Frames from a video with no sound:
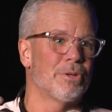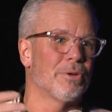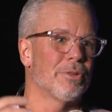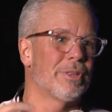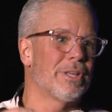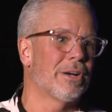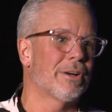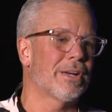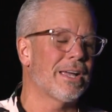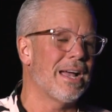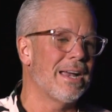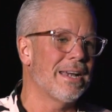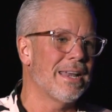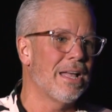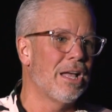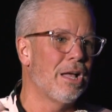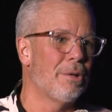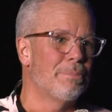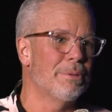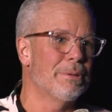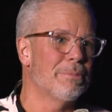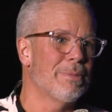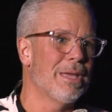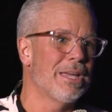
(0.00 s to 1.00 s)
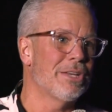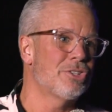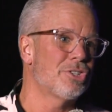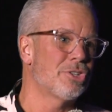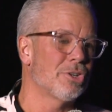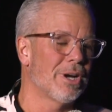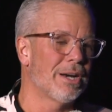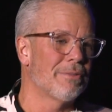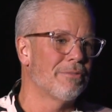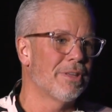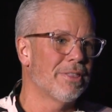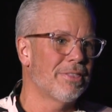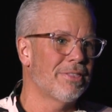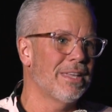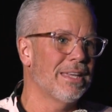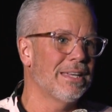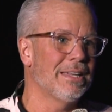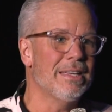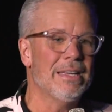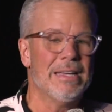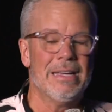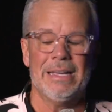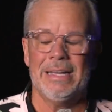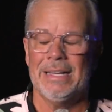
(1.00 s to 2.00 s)
You're there kind of helping make sure
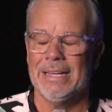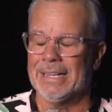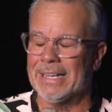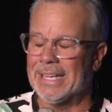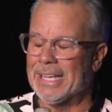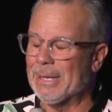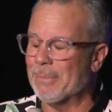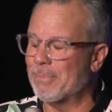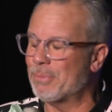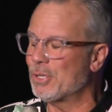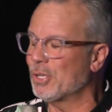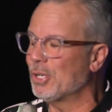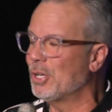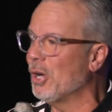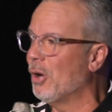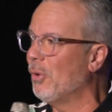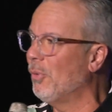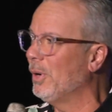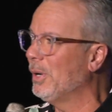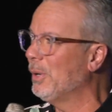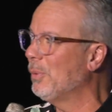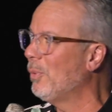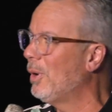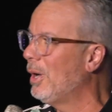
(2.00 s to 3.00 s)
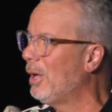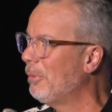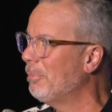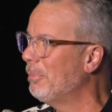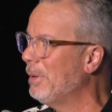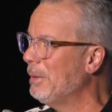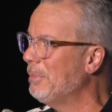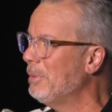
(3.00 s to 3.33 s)
everything keeps going well.